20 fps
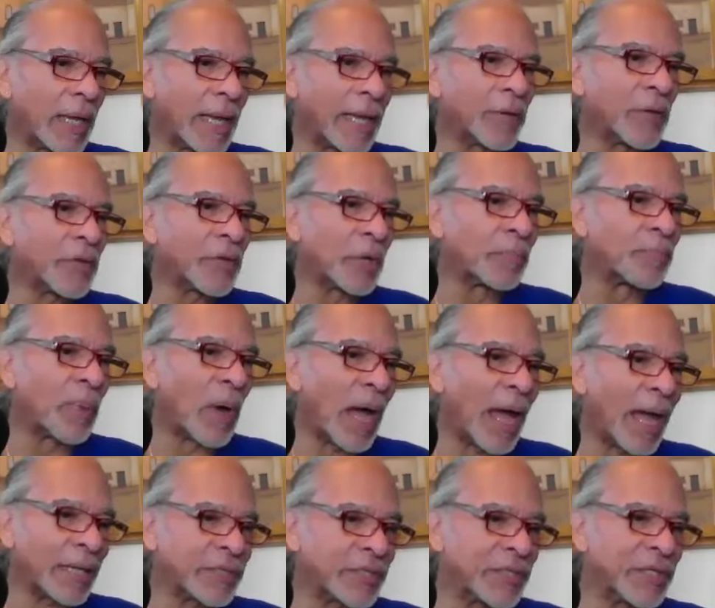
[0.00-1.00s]
I know their
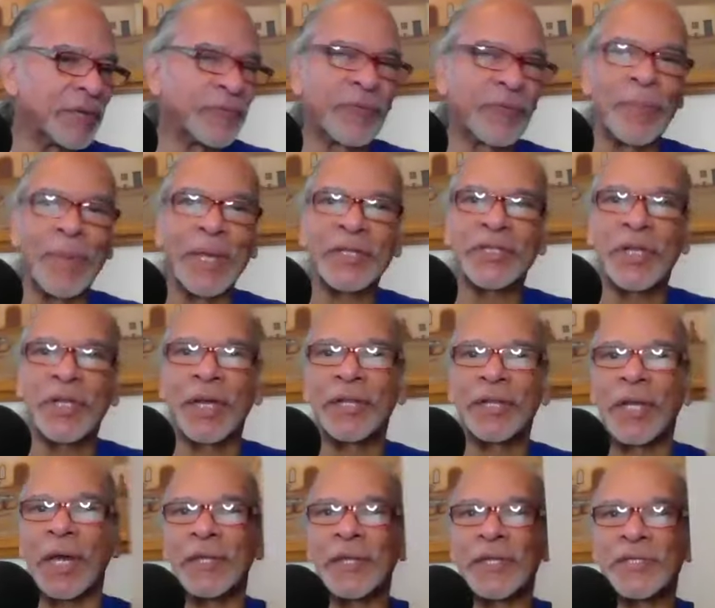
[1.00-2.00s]
box, the information
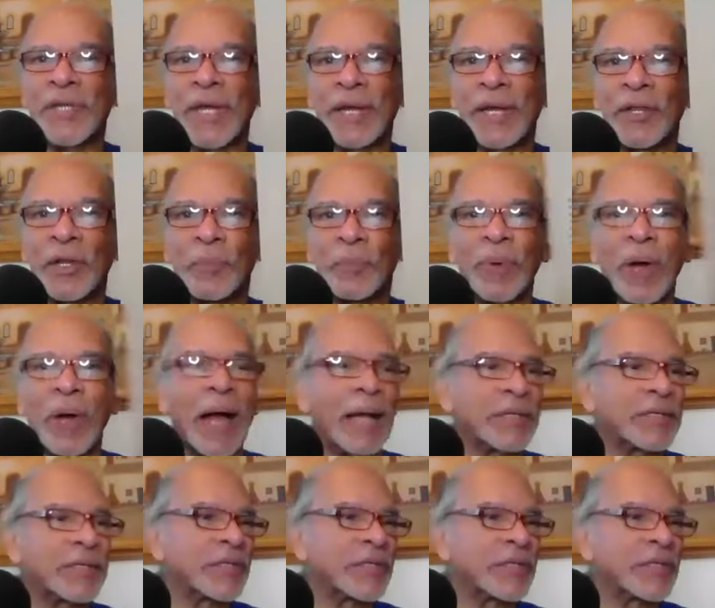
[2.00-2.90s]
on the side of their box